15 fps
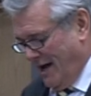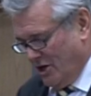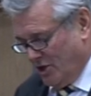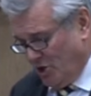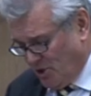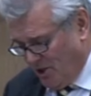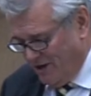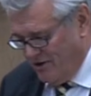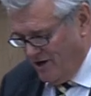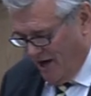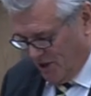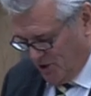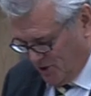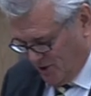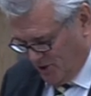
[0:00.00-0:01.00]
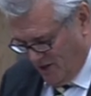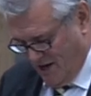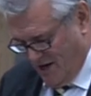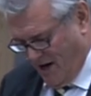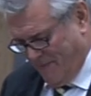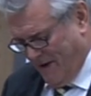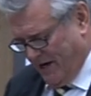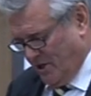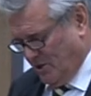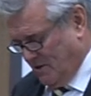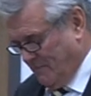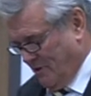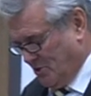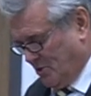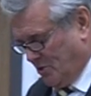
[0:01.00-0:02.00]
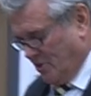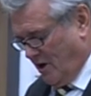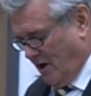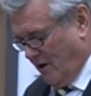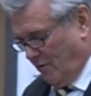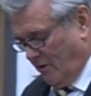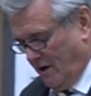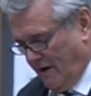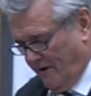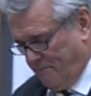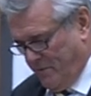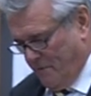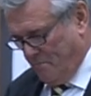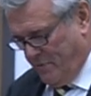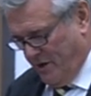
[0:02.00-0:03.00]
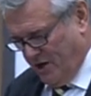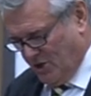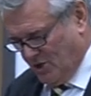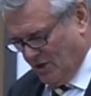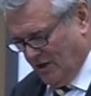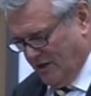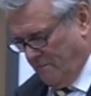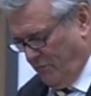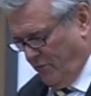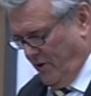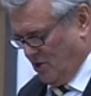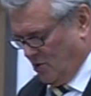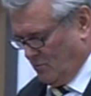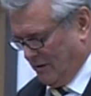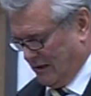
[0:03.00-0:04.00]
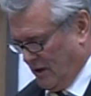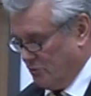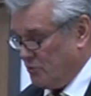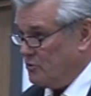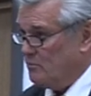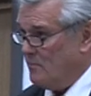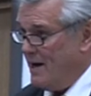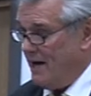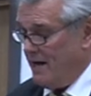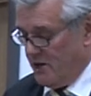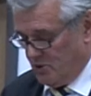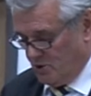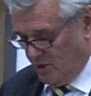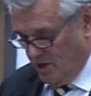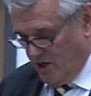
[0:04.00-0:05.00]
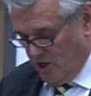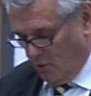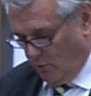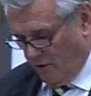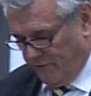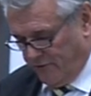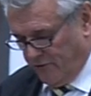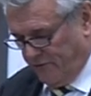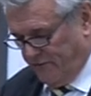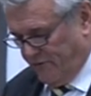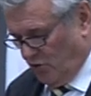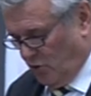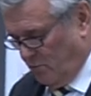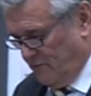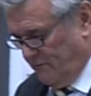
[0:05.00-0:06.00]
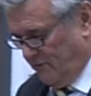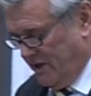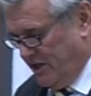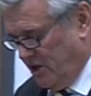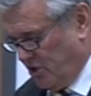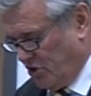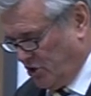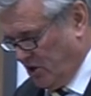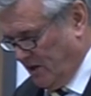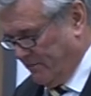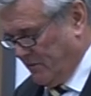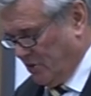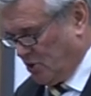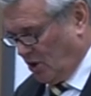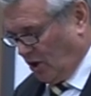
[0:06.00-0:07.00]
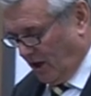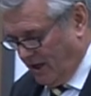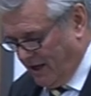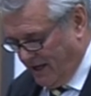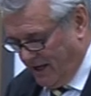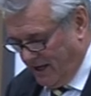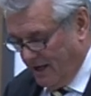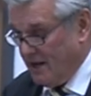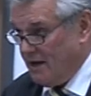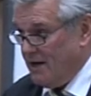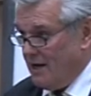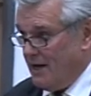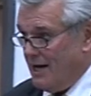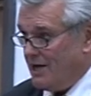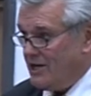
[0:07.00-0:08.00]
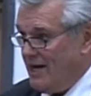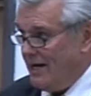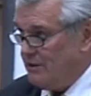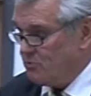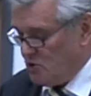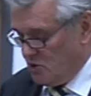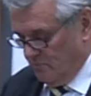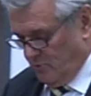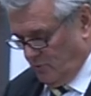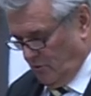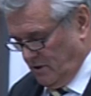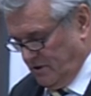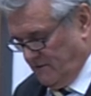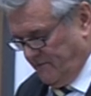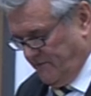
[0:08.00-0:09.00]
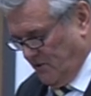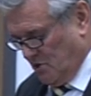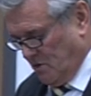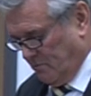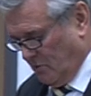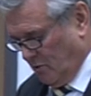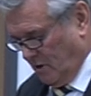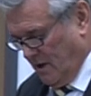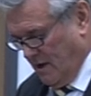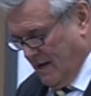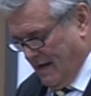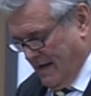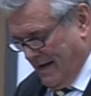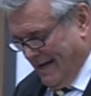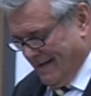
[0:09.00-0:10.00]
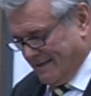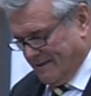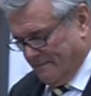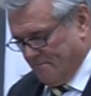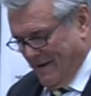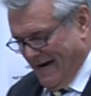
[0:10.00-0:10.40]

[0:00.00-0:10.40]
She said this about 18 months ago: I've been personally impressed with local mayors who offer a form of leadership that's clear, accountable and visible, and can